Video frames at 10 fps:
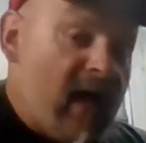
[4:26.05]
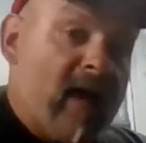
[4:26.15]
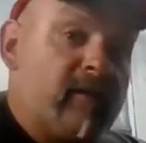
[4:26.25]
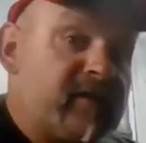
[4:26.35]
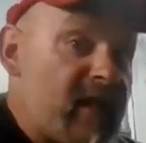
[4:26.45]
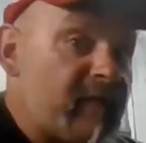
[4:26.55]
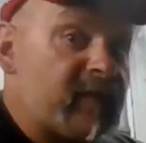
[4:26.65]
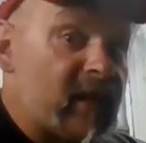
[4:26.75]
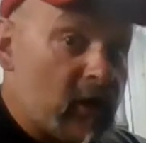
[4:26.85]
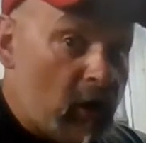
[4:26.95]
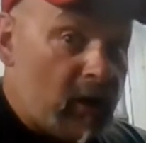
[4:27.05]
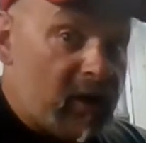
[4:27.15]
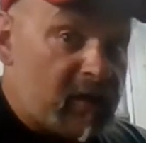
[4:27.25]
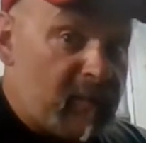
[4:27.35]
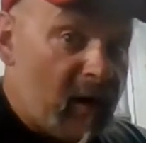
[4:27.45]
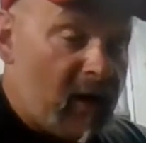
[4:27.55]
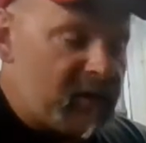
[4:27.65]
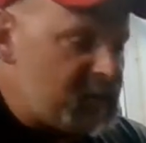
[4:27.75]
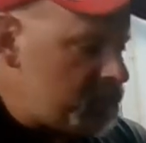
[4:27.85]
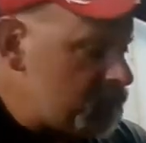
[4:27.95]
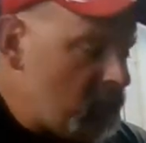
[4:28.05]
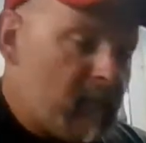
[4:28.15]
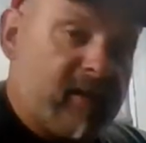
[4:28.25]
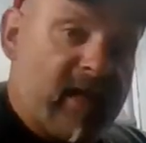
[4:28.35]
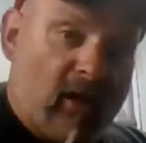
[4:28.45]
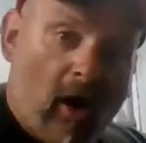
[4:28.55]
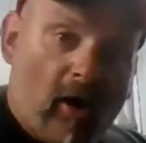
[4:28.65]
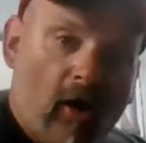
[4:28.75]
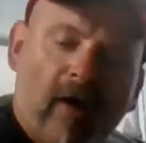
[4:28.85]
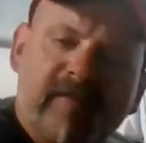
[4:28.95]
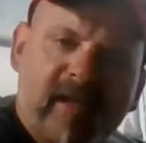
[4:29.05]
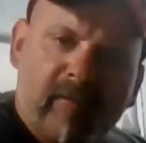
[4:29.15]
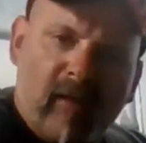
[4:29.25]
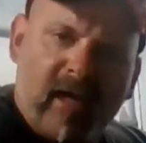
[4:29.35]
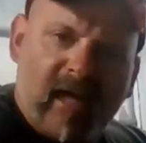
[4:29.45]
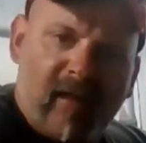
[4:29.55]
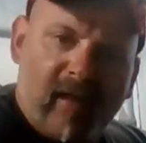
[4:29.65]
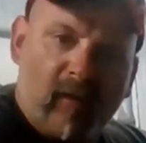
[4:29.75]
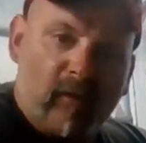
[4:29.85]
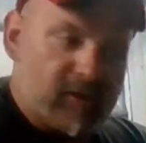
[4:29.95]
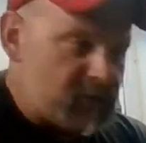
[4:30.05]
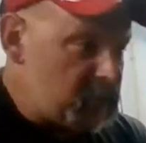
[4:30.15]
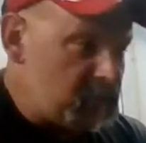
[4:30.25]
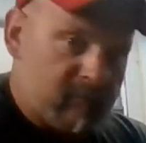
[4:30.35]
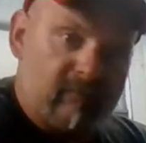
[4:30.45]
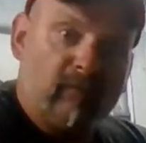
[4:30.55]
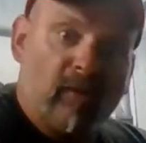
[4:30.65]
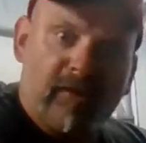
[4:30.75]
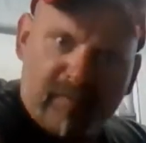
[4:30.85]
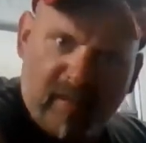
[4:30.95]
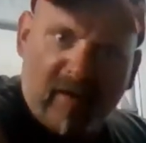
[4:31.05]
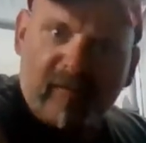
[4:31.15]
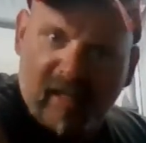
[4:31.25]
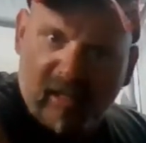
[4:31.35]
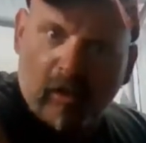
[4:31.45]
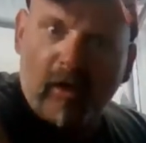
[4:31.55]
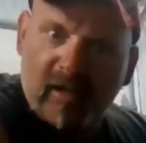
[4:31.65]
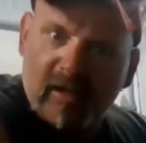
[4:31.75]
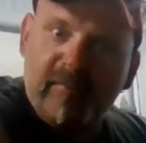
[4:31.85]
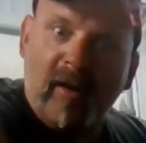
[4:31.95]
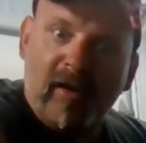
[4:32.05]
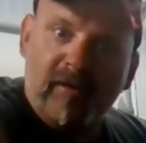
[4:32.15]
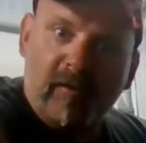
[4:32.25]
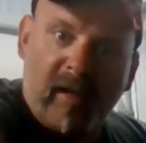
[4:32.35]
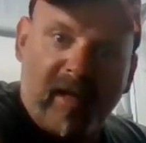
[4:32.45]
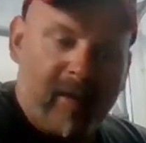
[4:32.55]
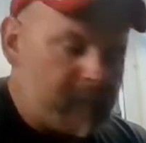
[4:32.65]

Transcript: It was definitely a learning experience, but they got it off and they didn't break anything, which was definitely a learning experience for me.